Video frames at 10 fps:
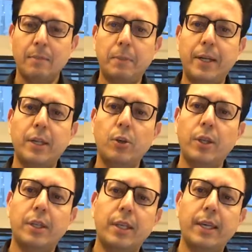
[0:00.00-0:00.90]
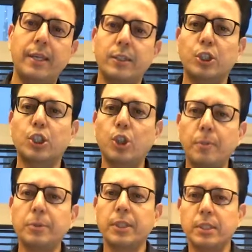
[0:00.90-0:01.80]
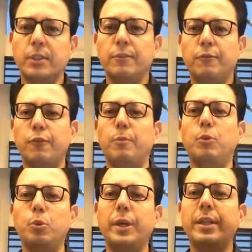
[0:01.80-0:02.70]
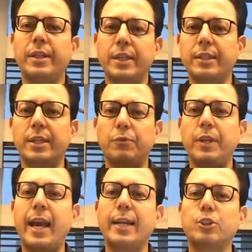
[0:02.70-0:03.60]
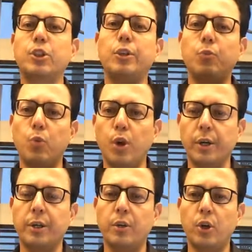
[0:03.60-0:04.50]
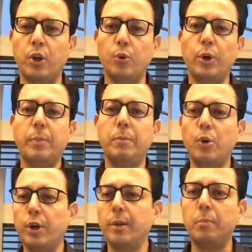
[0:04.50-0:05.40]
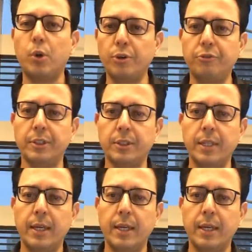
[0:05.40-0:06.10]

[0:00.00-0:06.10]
particular thing stops us from doing the things that we actually want or going beyond our boundaries.